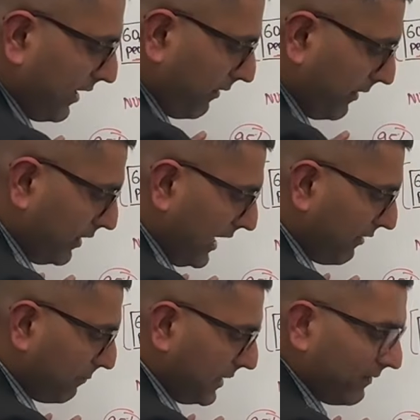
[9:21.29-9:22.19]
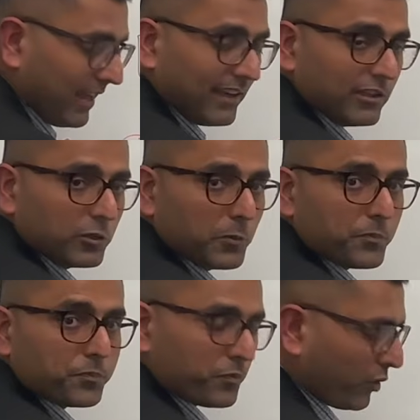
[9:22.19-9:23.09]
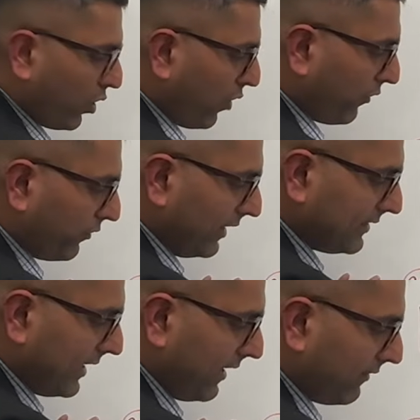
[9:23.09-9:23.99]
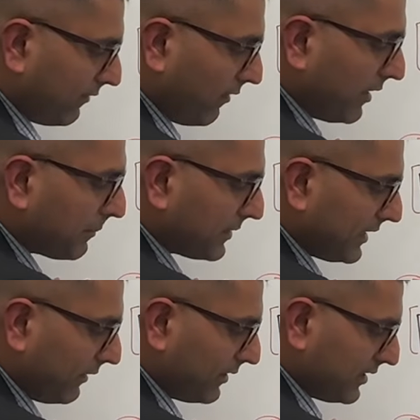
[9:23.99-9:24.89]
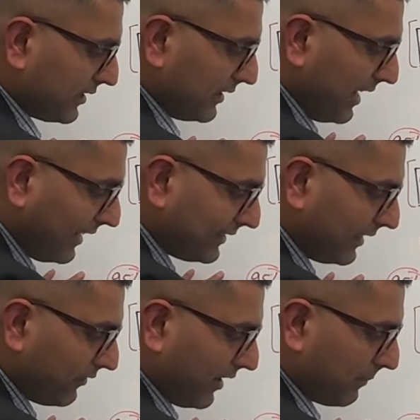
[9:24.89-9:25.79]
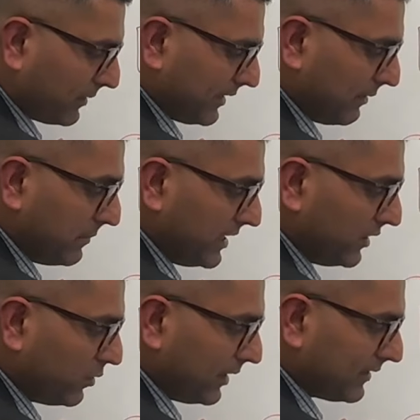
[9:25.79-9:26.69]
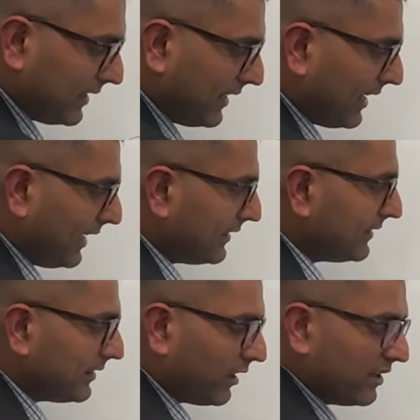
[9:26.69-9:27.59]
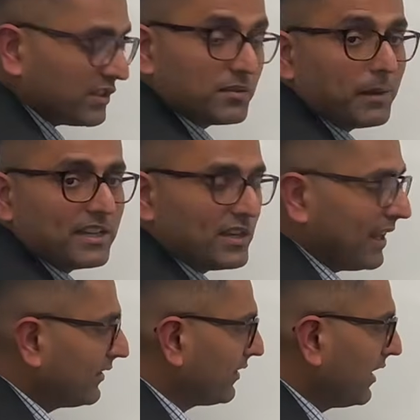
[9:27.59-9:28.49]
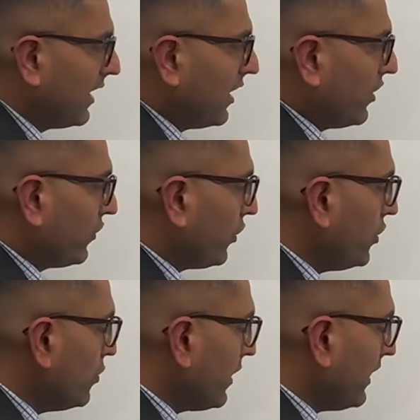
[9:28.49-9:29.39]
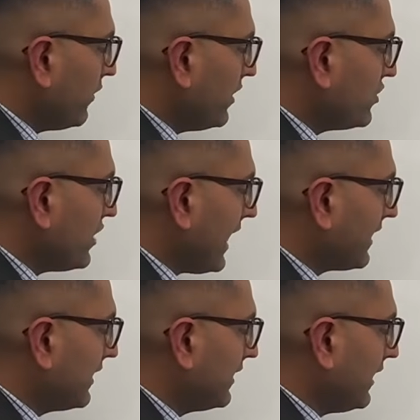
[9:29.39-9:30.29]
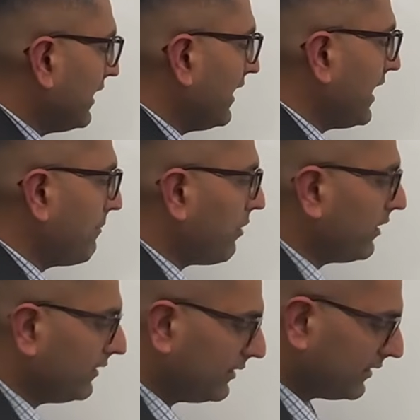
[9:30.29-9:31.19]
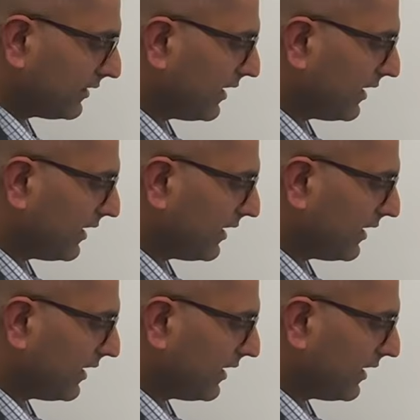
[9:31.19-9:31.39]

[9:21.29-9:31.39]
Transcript: When you have p-value of, let's say, 1%, which is less than 5%, meaning you can say that, hey, this is not just by chance. So you can reject the null hypothesis.